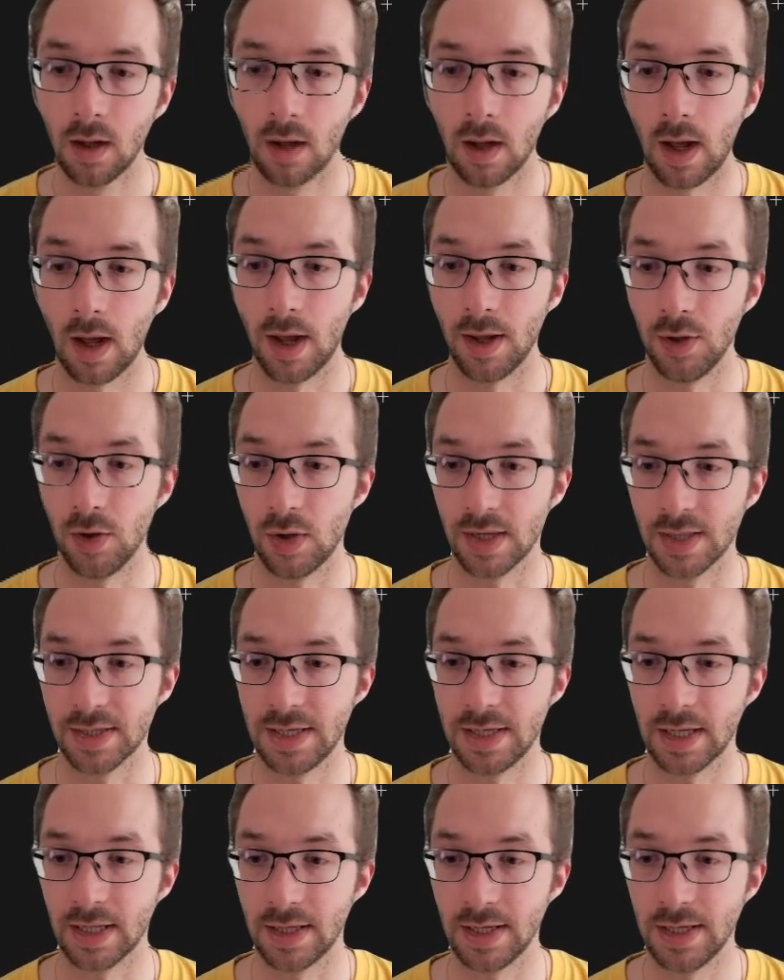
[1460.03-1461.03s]
And you can see
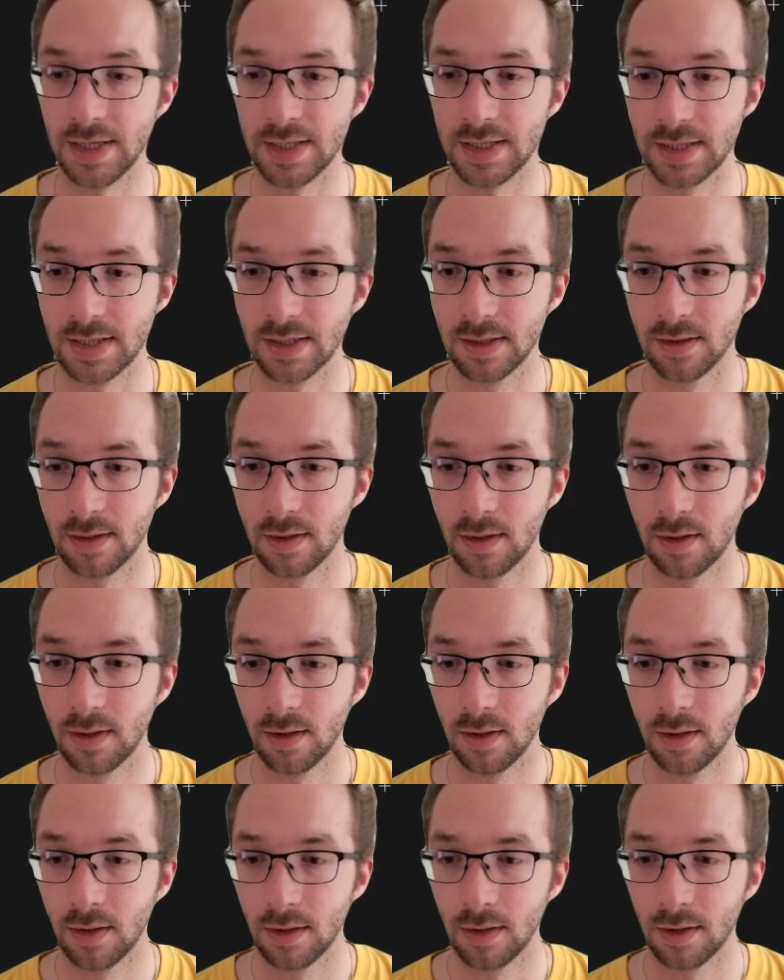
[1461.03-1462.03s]
that this
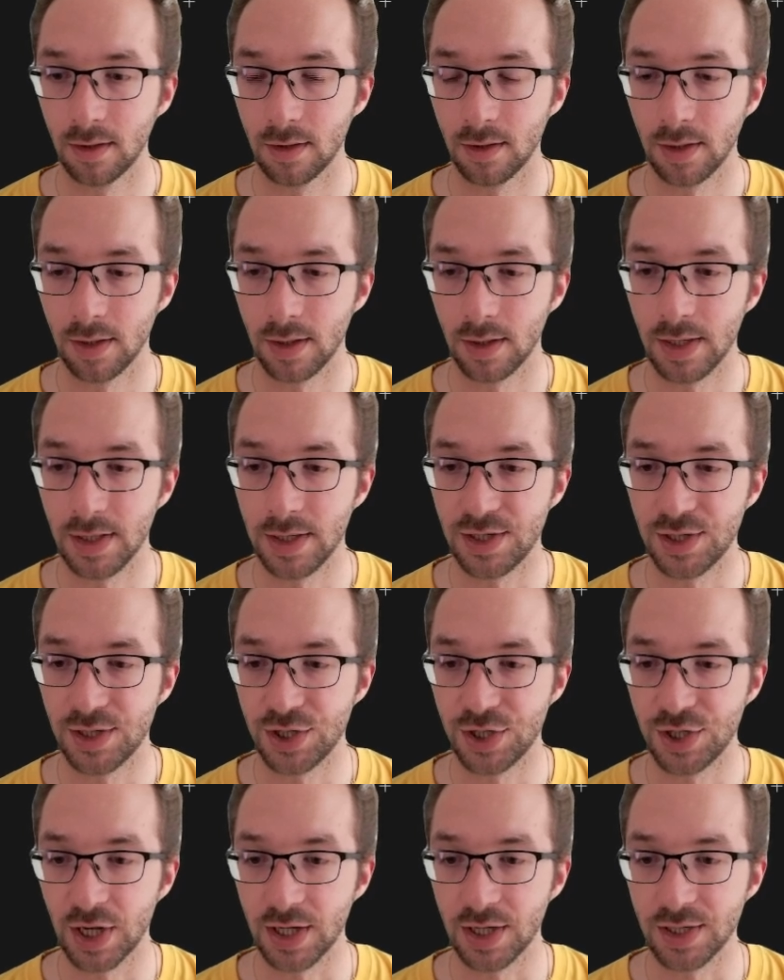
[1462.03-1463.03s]
is
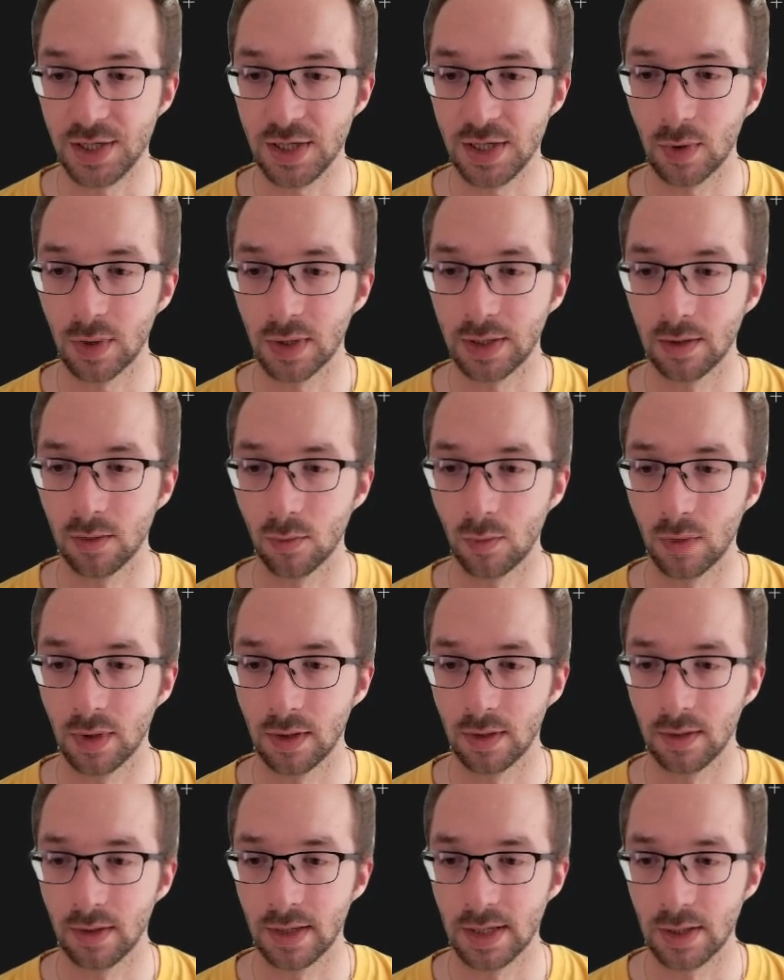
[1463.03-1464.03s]
changing.
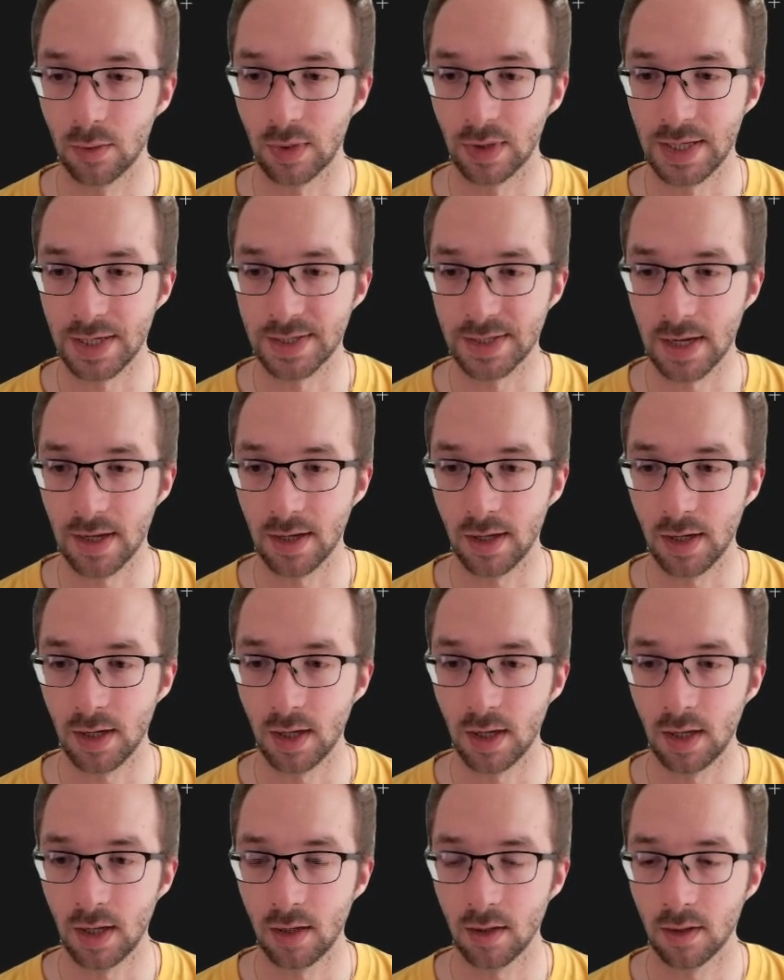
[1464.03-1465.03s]
What is saying
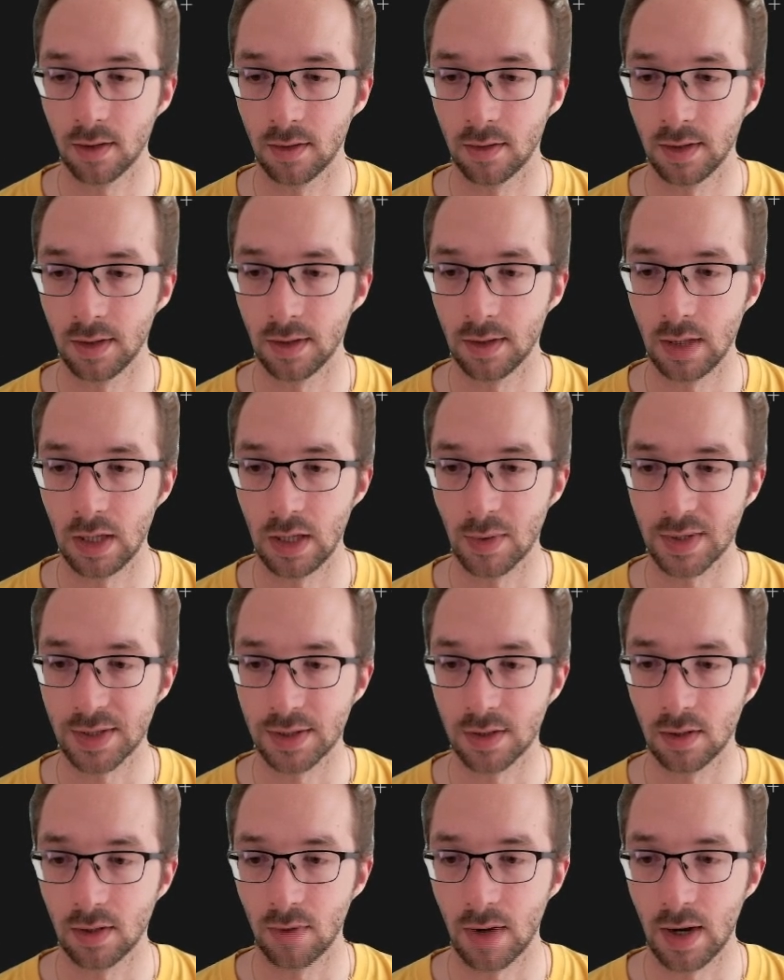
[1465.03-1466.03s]
here, it was
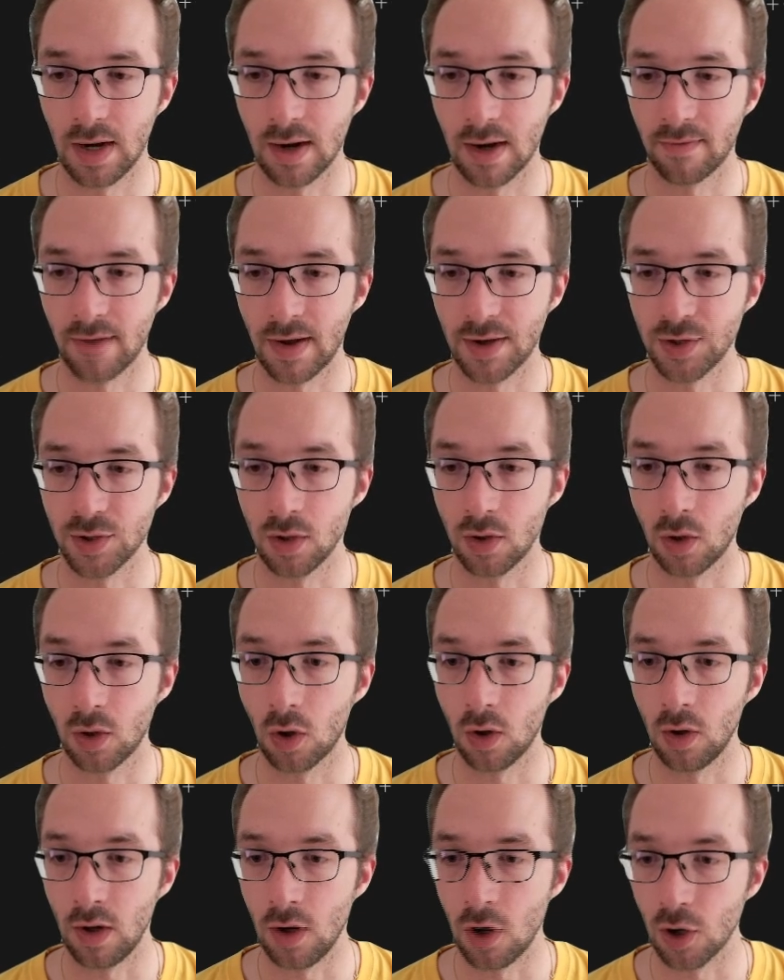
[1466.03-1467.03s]
running a function called
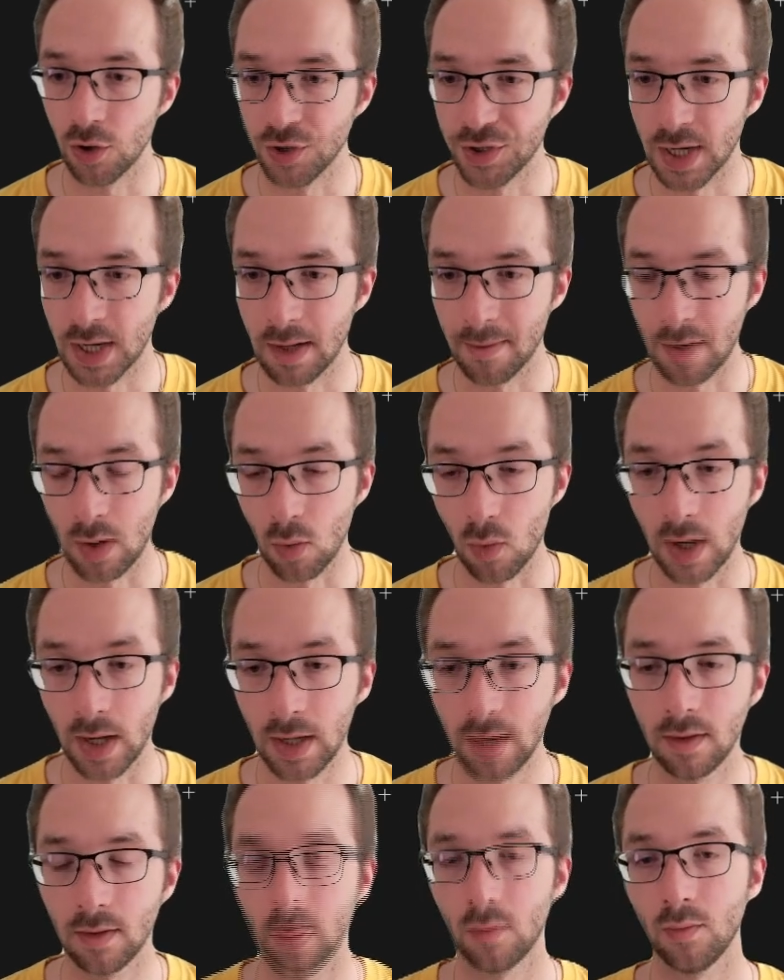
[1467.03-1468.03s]
launch and evaluate,
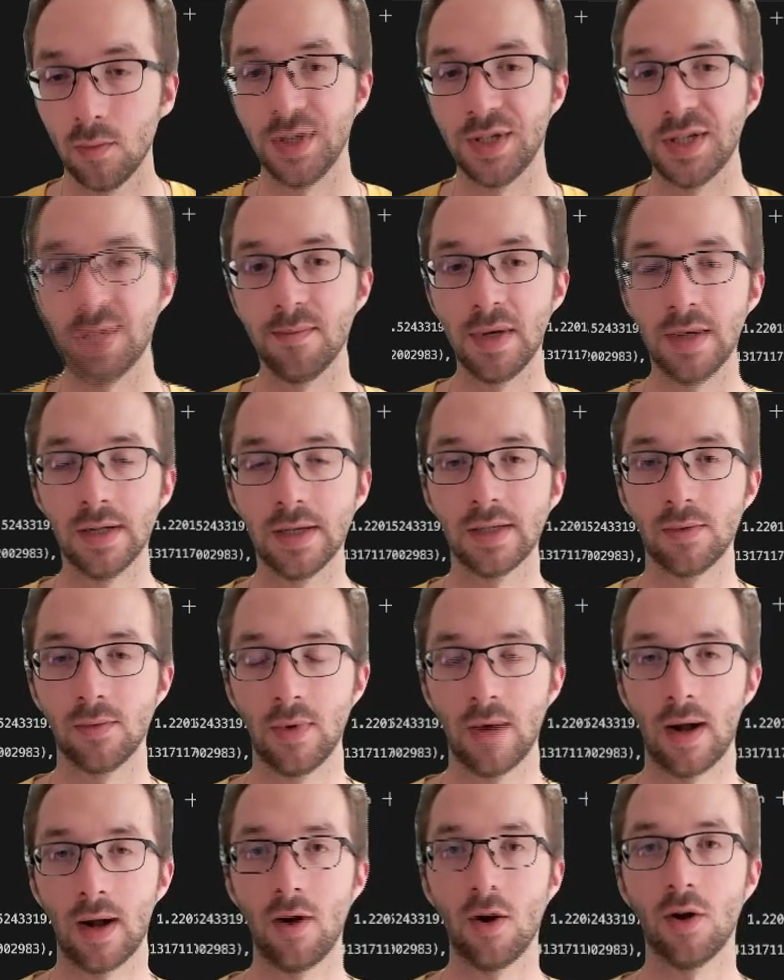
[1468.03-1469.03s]
which means we
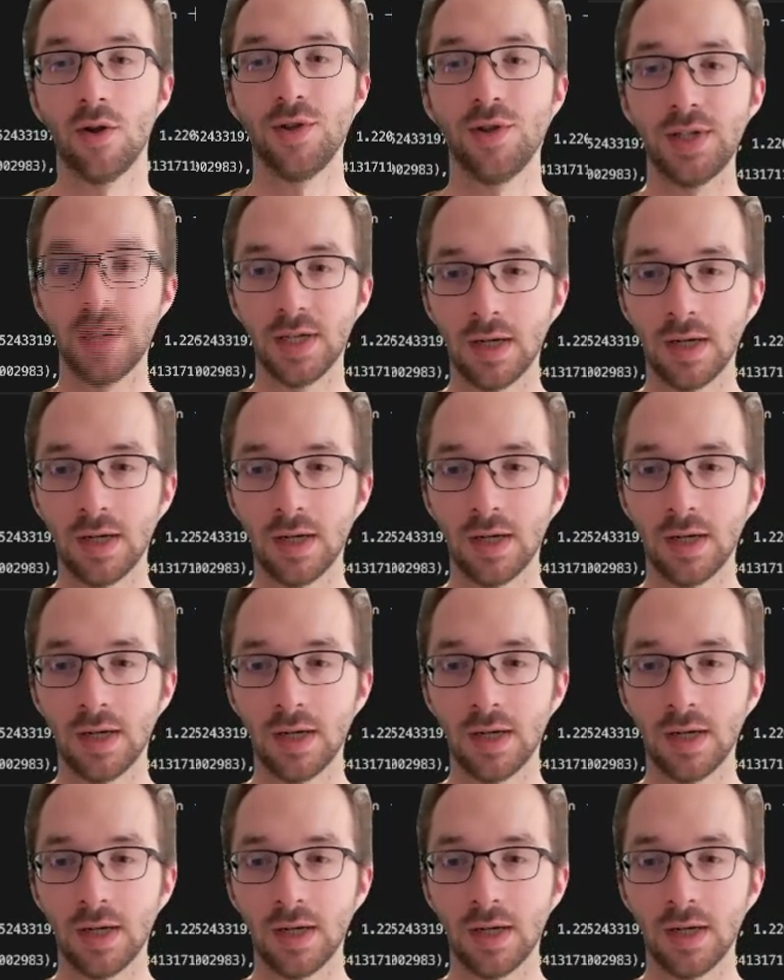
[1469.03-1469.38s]
are launching